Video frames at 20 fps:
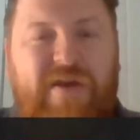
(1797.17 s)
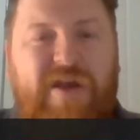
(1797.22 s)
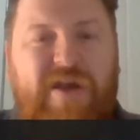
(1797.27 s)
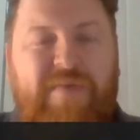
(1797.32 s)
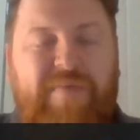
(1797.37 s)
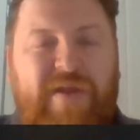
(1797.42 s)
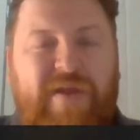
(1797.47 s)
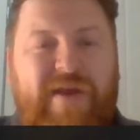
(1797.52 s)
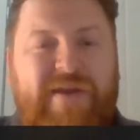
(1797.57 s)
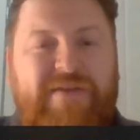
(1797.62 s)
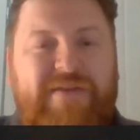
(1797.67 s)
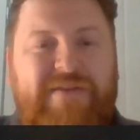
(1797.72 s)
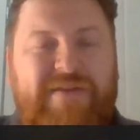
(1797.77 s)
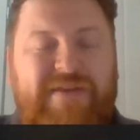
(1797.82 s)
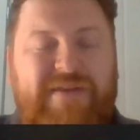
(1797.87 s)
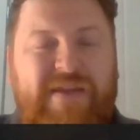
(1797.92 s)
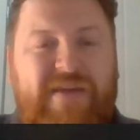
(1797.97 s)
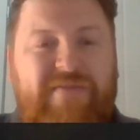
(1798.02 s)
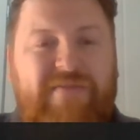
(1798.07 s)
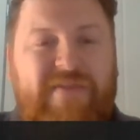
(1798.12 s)
Applying to
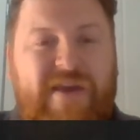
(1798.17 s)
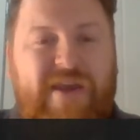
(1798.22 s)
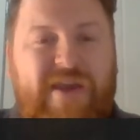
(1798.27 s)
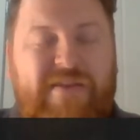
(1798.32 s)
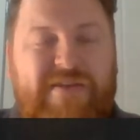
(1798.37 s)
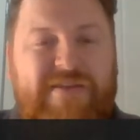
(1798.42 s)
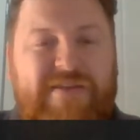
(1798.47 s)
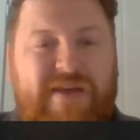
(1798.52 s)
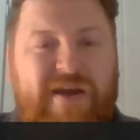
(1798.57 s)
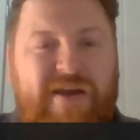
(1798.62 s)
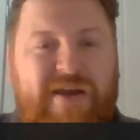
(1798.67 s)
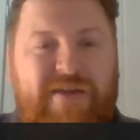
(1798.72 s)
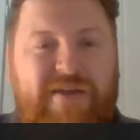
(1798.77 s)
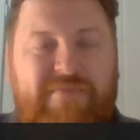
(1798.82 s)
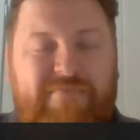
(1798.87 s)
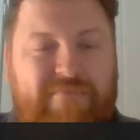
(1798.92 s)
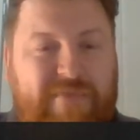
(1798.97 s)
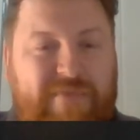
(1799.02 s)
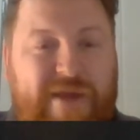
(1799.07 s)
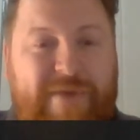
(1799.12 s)
deviate the
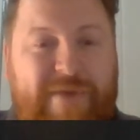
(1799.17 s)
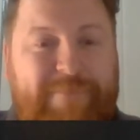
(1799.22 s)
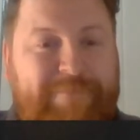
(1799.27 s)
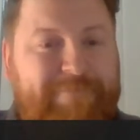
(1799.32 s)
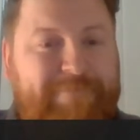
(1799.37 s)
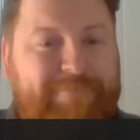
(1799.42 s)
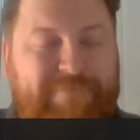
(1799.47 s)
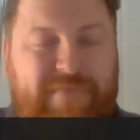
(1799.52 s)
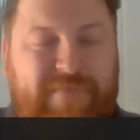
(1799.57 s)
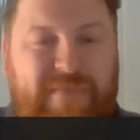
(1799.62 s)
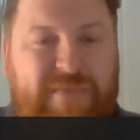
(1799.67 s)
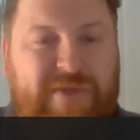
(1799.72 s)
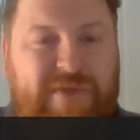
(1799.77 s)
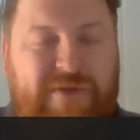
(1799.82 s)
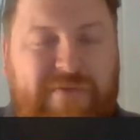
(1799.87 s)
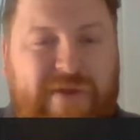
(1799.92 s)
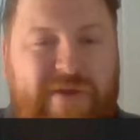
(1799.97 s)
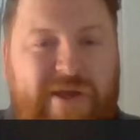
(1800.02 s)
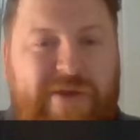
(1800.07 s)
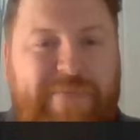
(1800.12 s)
tie, yep,
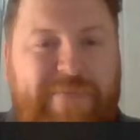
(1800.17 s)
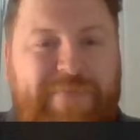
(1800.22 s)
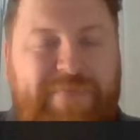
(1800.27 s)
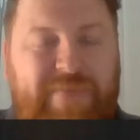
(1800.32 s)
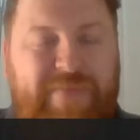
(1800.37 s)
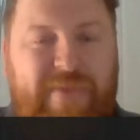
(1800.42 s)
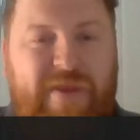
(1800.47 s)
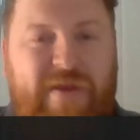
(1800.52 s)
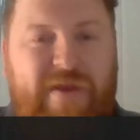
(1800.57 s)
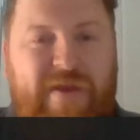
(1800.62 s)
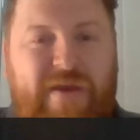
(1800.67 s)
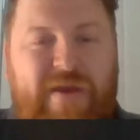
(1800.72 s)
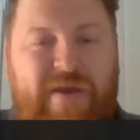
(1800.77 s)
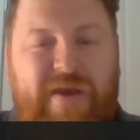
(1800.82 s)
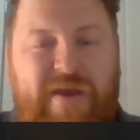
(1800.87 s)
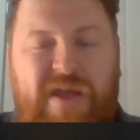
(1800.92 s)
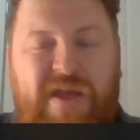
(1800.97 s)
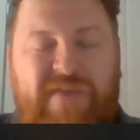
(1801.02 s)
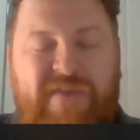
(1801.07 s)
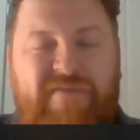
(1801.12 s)
do that.
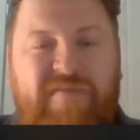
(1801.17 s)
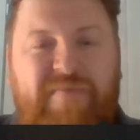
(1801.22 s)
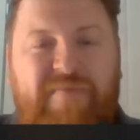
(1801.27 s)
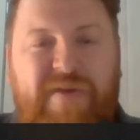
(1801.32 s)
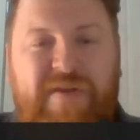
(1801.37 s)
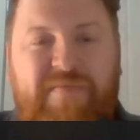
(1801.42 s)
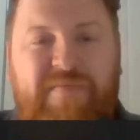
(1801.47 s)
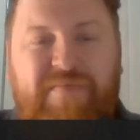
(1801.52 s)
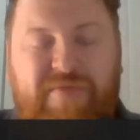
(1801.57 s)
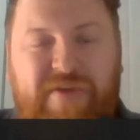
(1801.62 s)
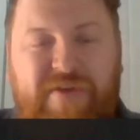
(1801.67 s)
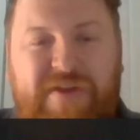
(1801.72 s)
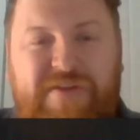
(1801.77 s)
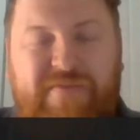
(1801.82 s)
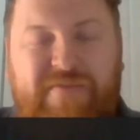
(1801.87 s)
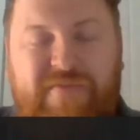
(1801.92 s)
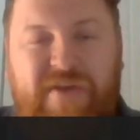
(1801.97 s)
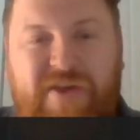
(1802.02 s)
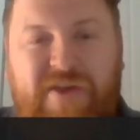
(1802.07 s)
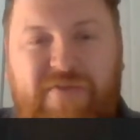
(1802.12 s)
If you've been in
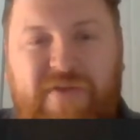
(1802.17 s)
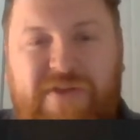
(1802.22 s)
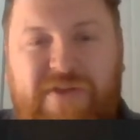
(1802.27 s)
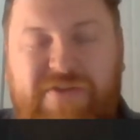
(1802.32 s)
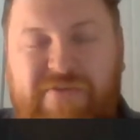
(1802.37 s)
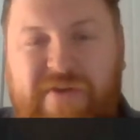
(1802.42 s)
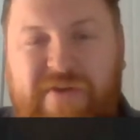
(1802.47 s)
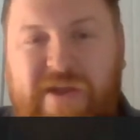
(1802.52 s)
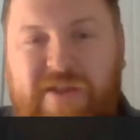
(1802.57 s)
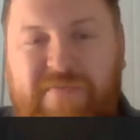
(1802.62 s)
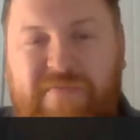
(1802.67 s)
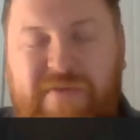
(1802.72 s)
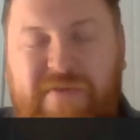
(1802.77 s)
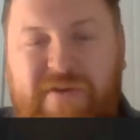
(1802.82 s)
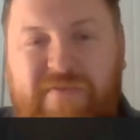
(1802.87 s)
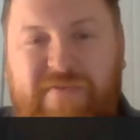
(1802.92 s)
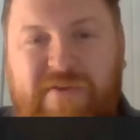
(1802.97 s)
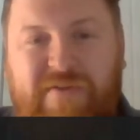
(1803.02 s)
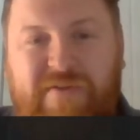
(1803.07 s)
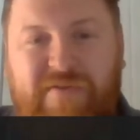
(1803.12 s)
breach of the equestrian element
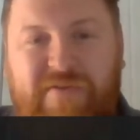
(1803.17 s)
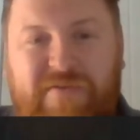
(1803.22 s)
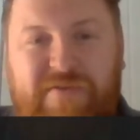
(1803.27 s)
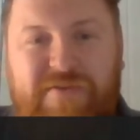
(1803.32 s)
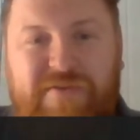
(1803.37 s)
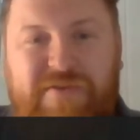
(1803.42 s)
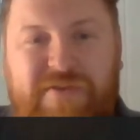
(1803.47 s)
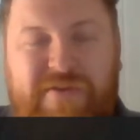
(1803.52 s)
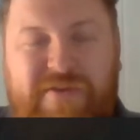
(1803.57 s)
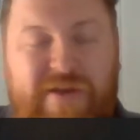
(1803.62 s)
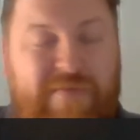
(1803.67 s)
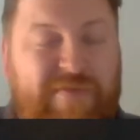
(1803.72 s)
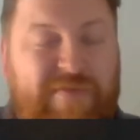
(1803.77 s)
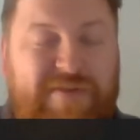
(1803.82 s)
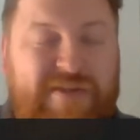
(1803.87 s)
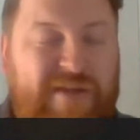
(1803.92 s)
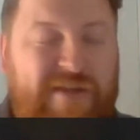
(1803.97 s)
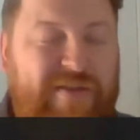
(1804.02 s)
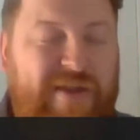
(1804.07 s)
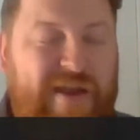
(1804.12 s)
of the clause, I'm
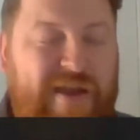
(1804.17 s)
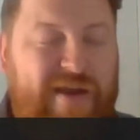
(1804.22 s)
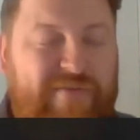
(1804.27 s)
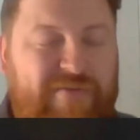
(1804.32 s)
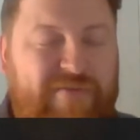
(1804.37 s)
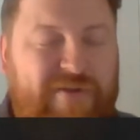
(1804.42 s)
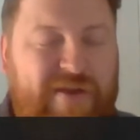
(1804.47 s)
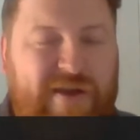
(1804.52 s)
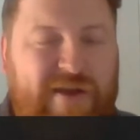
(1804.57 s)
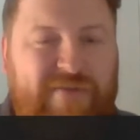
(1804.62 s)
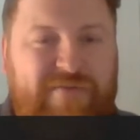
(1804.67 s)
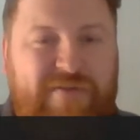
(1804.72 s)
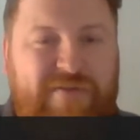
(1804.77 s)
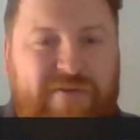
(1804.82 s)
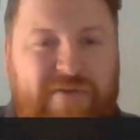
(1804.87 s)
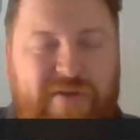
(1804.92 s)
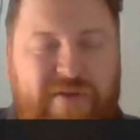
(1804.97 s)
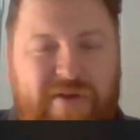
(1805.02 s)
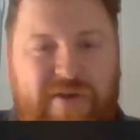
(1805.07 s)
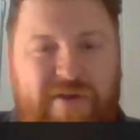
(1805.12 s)
not saying that you have or you haven't,